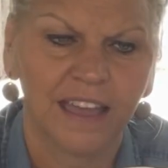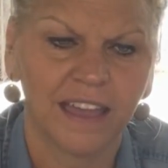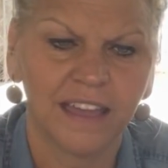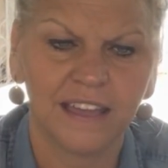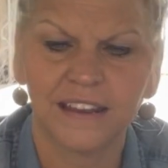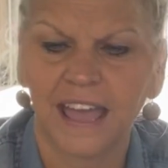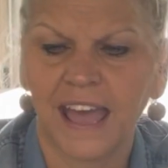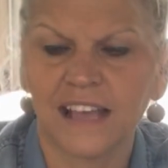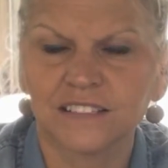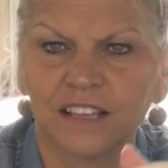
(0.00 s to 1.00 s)
and it
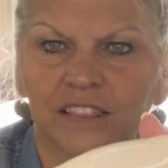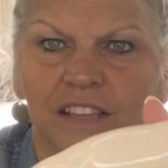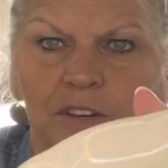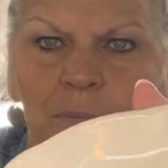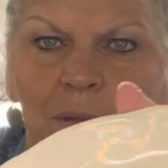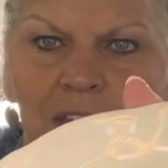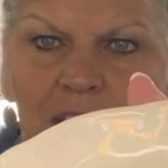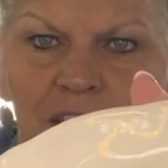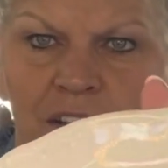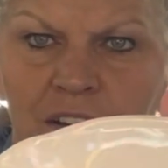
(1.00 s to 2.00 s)
has a little
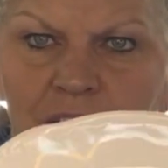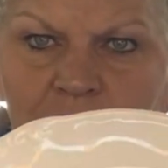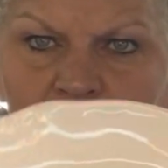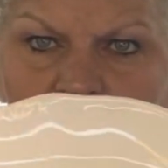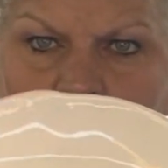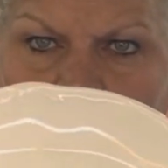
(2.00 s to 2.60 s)
bit of